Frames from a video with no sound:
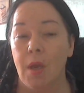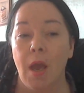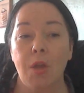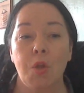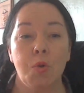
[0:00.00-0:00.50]

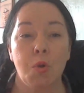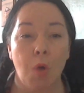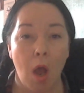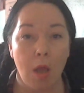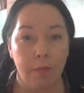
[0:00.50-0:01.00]
As usual,
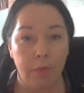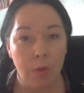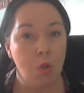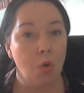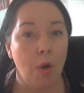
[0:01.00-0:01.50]
guys, if you
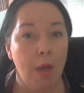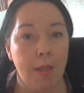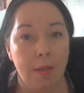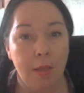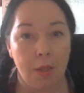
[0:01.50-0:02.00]
enjoyed
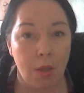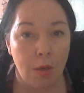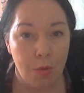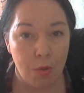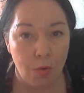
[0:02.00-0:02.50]
this
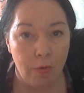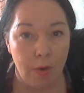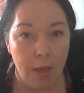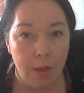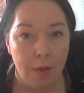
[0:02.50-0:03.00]
ghost
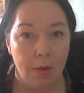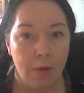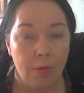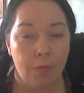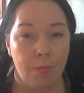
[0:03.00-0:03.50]
story
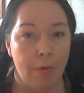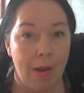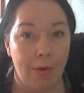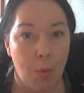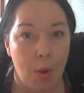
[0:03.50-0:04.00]
from
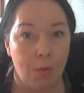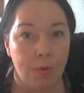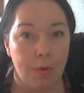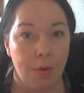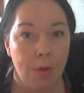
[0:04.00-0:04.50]
around the
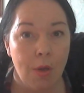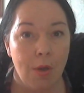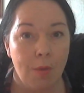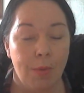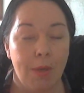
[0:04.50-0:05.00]
world,
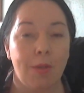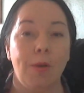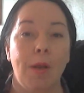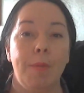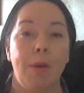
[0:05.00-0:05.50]
please
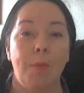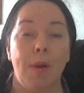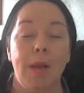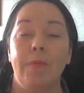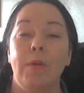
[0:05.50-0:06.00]
do let me know
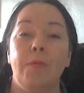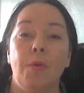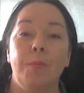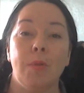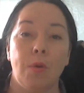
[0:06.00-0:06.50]
by leaving a
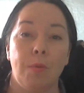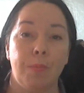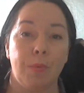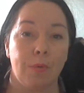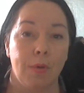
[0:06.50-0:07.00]
thumbs
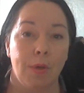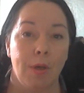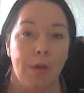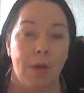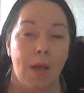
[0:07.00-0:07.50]
up.
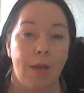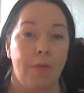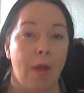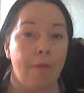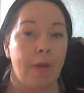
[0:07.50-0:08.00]
And if
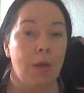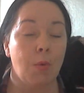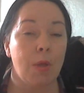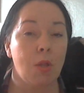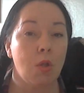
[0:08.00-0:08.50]
you have any
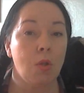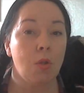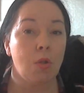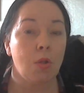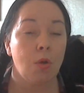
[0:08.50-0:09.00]

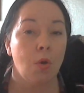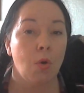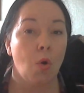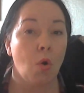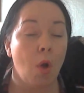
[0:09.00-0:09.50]
questions
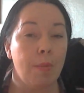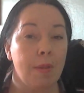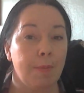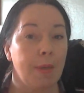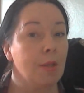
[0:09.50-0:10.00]
or
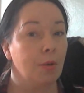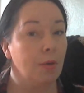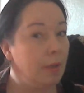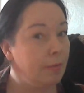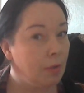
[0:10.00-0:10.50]
comments, please do
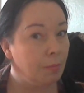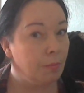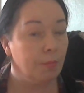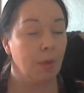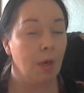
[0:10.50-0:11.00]
leave them
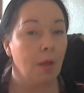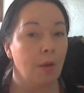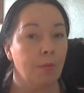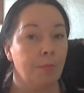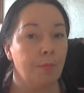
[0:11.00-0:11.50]

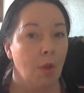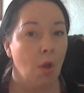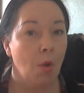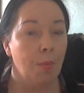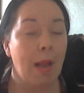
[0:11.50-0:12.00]
below.
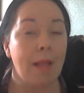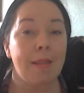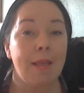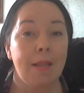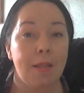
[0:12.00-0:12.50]
But
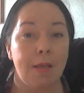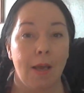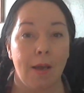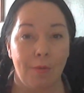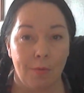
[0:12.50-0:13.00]
that's it now.